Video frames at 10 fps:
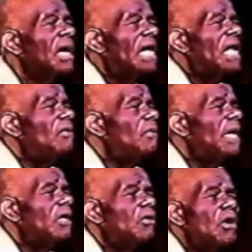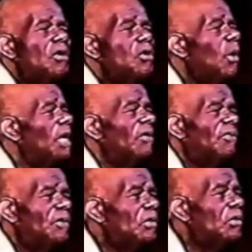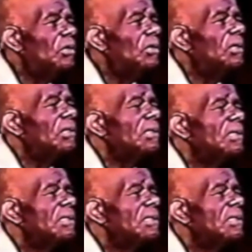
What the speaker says: I never met a crook who wasn't a fool.